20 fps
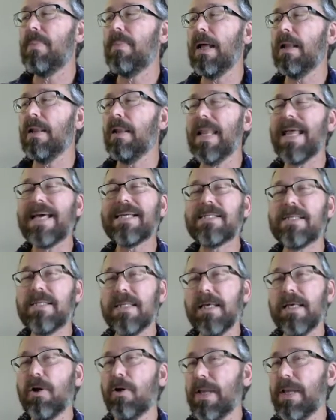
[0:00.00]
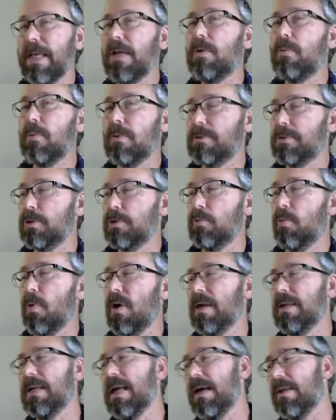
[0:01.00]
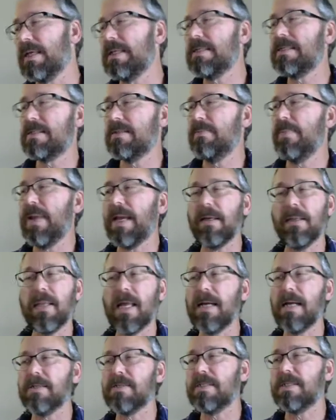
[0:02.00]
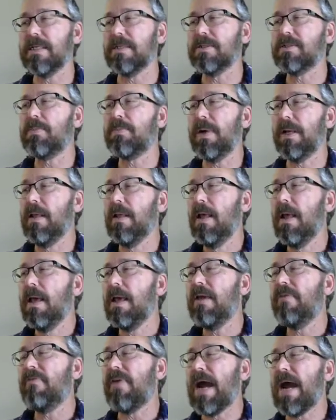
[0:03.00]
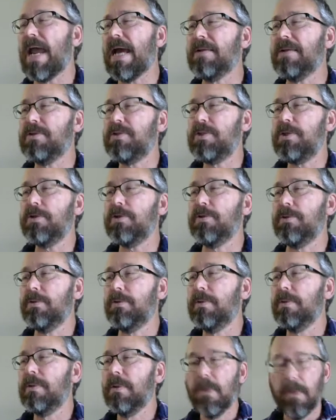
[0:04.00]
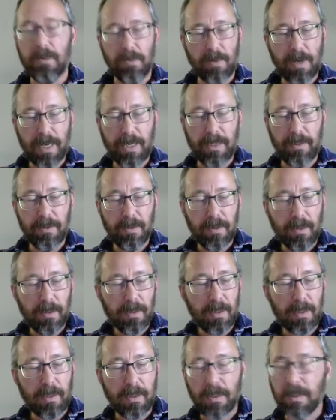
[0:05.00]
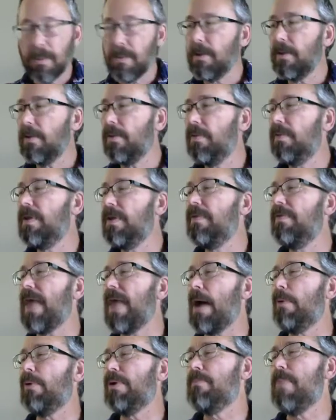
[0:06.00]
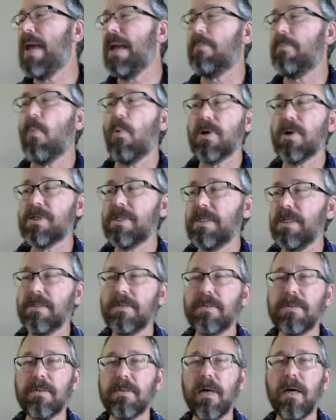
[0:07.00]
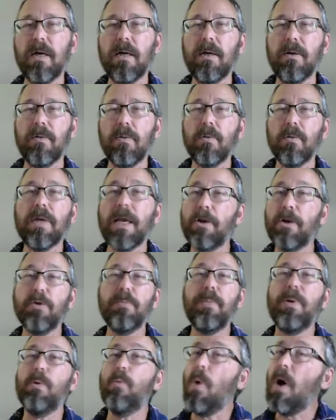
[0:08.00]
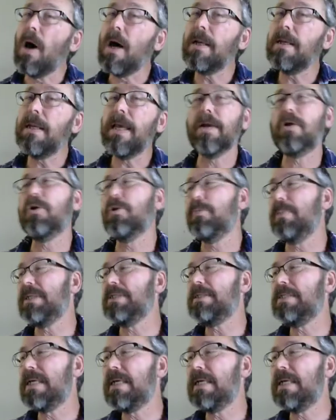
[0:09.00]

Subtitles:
less than or equal to one. Now that doesn't make a lot of sense, but if I had two, right, then that would make more sense. It could be one, it could be